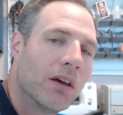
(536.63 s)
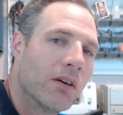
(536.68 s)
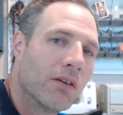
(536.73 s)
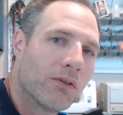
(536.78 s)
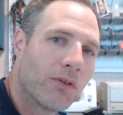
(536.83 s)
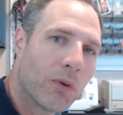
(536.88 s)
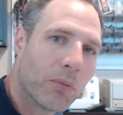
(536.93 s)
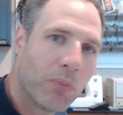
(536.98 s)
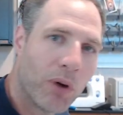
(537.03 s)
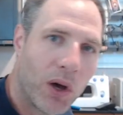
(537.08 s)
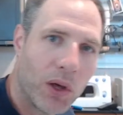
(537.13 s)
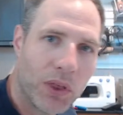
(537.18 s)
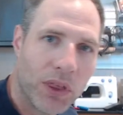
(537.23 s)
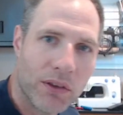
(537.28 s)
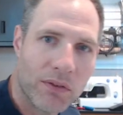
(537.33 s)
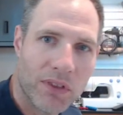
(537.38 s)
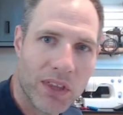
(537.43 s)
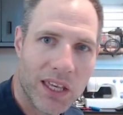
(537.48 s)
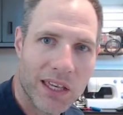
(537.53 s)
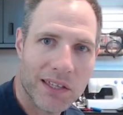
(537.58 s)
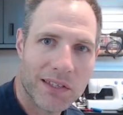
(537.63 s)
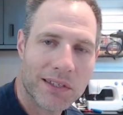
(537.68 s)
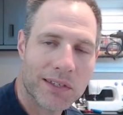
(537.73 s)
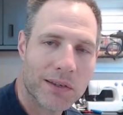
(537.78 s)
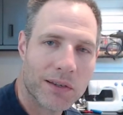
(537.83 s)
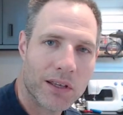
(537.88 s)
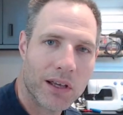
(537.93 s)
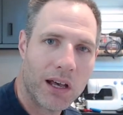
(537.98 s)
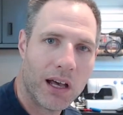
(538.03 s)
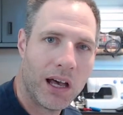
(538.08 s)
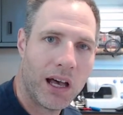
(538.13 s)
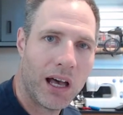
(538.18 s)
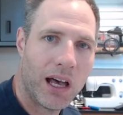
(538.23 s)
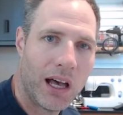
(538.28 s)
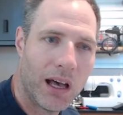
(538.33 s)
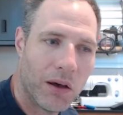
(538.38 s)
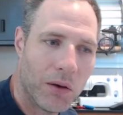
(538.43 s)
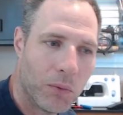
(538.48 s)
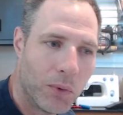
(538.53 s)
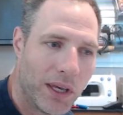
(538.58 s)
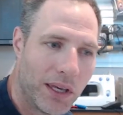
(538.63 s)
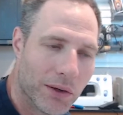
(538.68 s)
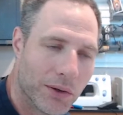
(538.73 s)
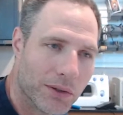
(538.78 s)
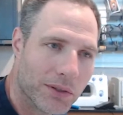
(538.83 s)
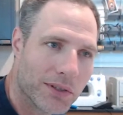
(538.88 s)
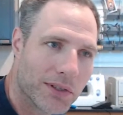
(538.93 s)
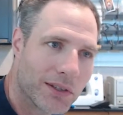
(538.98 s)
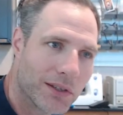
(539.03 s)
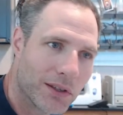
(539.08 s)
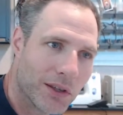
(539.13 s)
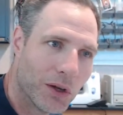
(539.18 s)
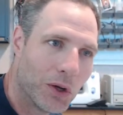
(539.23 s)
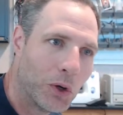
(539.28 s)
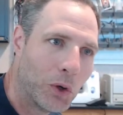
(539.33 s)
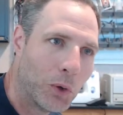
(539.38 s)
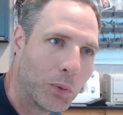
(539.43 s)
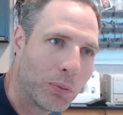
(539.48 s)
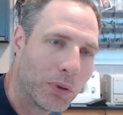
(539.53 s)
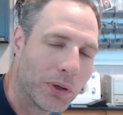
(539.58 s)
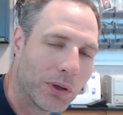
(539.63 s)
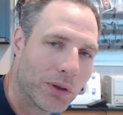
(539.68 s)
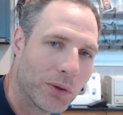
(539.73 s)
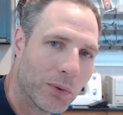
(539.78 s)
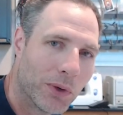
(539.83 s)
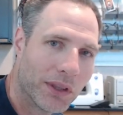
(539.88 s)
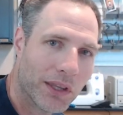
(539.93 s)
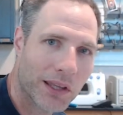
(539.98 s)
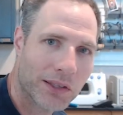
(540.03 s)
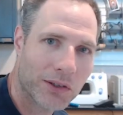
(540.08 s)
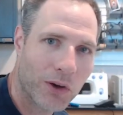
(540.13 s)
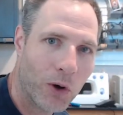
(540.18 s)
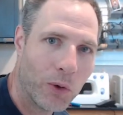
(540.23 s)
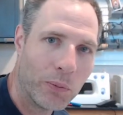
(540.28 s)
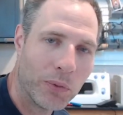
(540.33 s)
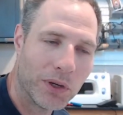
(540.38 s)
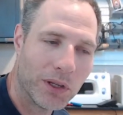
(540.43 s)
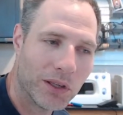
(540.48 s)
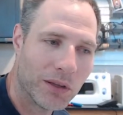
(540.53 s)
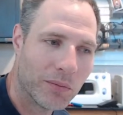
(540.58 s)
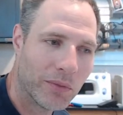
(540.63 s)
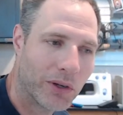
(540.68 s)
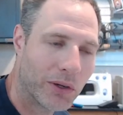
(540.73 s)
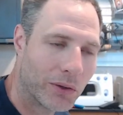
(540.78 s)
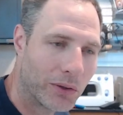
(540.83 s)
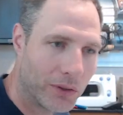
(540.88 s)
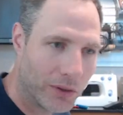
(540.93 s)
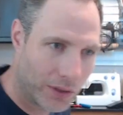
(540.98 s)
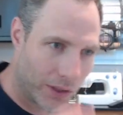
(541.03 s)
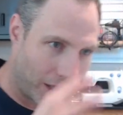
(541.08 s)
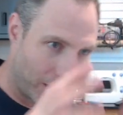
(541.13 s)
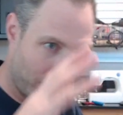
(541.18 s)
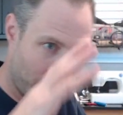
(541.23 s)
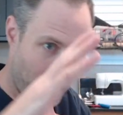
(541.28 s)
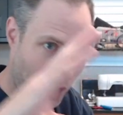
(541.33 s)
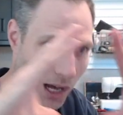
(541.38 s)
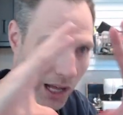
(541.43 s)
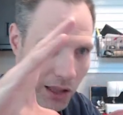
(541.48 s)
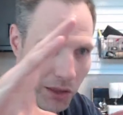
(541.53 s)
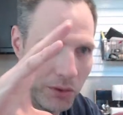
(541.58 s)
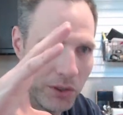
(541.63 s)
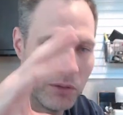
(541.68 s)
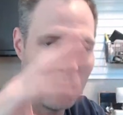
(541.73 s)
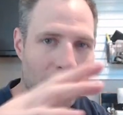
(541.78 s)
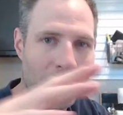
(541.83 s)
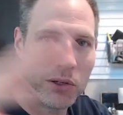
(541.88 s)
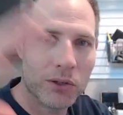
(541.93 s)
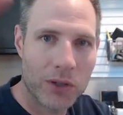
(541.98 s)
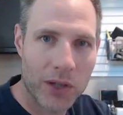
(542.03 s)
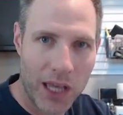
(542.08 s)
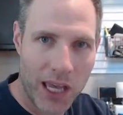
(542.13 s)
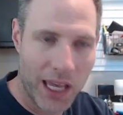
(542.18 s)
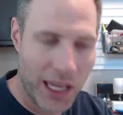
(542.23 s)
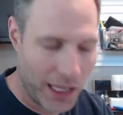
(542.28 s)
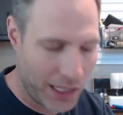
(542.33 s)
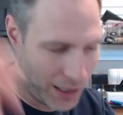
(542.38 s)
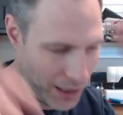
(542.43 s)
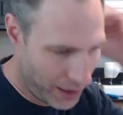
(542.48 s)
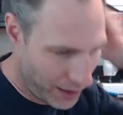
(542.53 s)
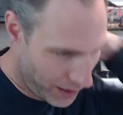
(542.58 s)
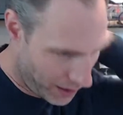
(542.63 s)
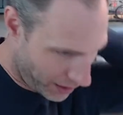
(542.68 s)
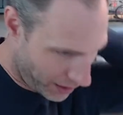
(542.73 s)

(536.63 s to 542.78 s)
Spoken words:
for both of these wheels, the hoop, the one that's open in the middle, hollow in the middle, and